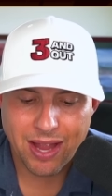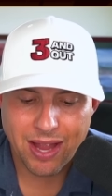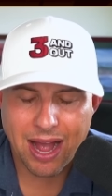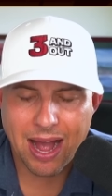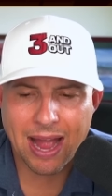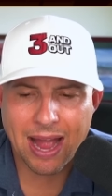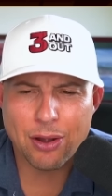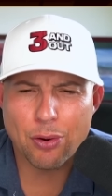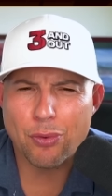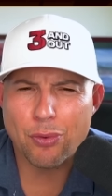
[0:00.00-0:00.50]

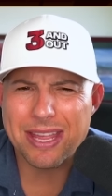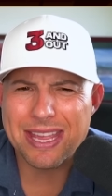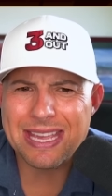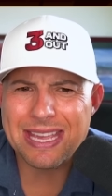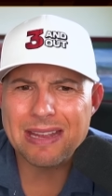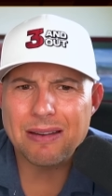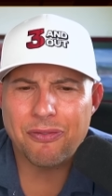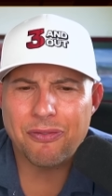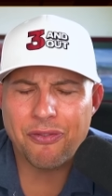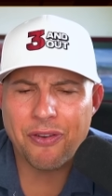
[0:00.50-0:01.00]
I don't
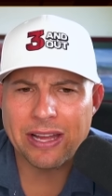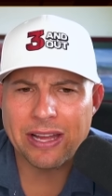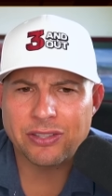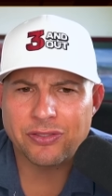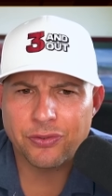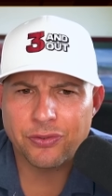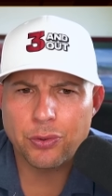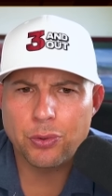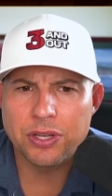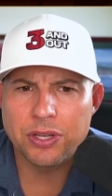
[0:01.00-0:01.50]
eat
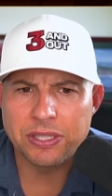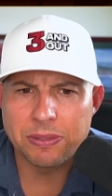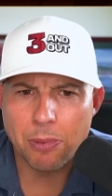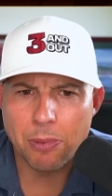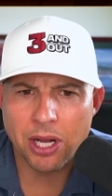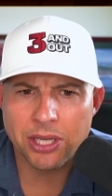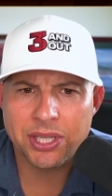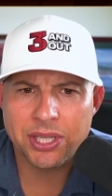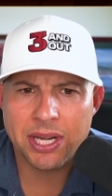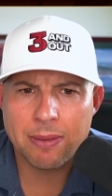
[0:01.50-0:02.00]
fast food as
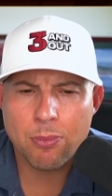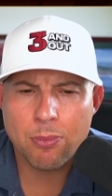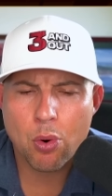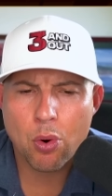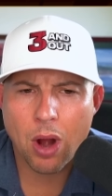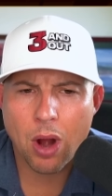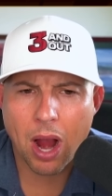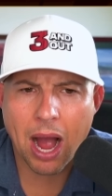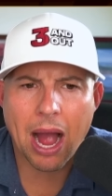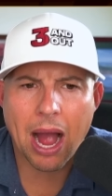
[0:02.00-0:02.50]
much
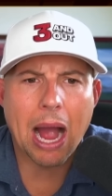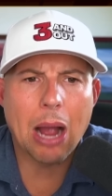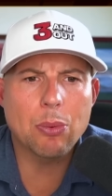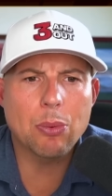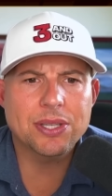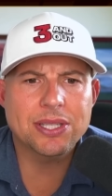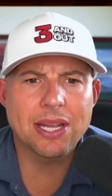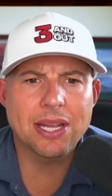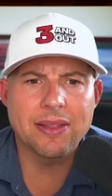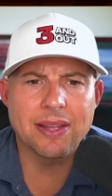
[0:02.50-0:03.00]
anymore. I, I
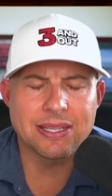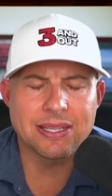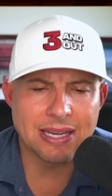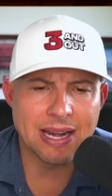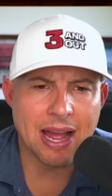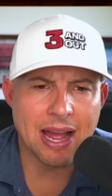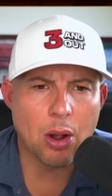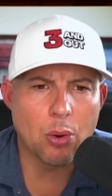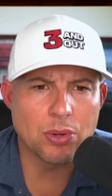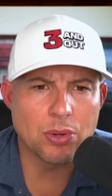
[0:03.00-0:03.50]
would say this, and
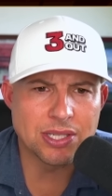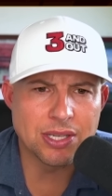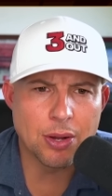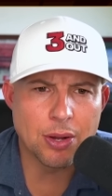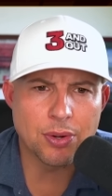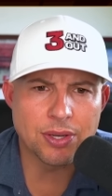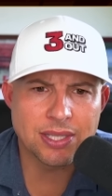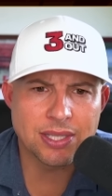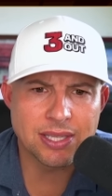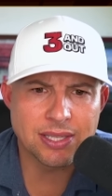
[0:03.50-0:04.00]
I always
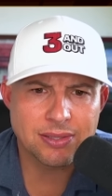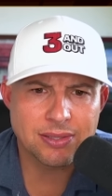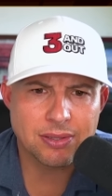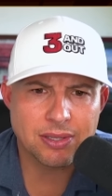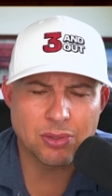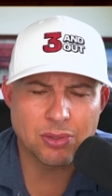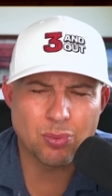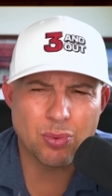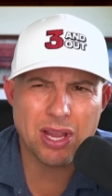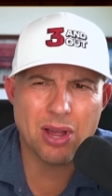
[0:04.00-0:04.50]
notice this
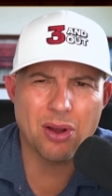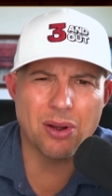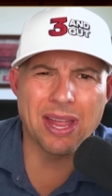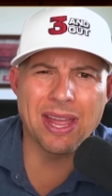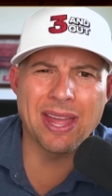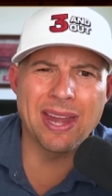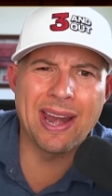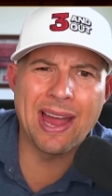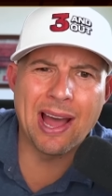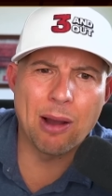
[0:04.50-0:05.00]
because we go to
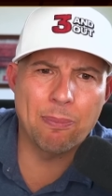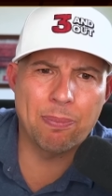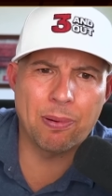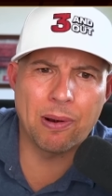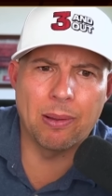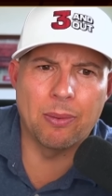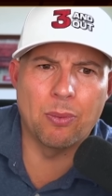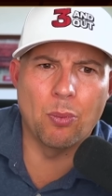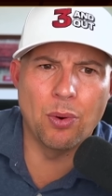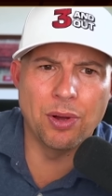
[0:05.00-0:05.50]
In-N-Out
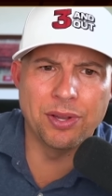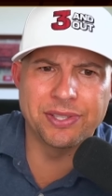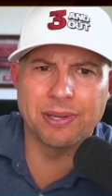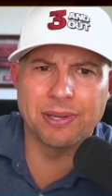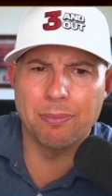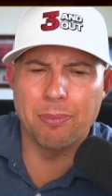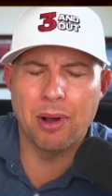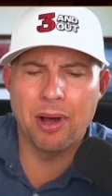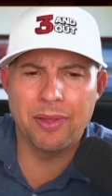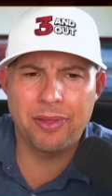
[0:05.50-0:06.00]
probably once a
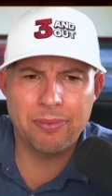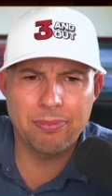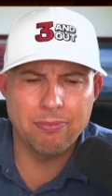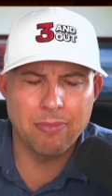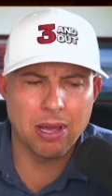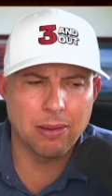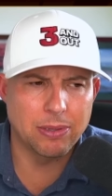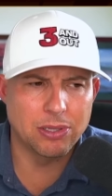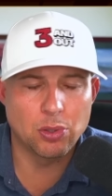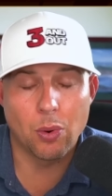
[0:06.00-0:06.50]
month,
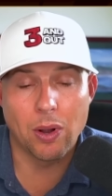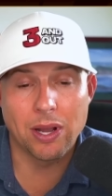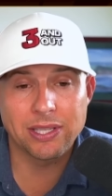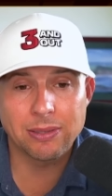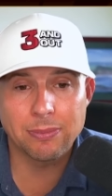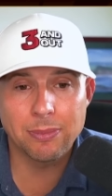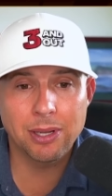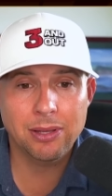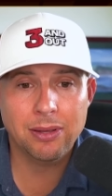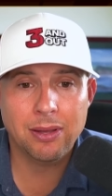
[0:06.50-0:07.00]
maybe twice
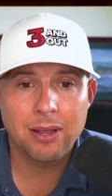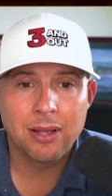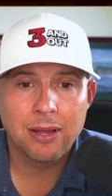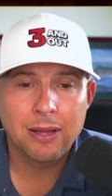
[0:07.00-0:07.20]
a month.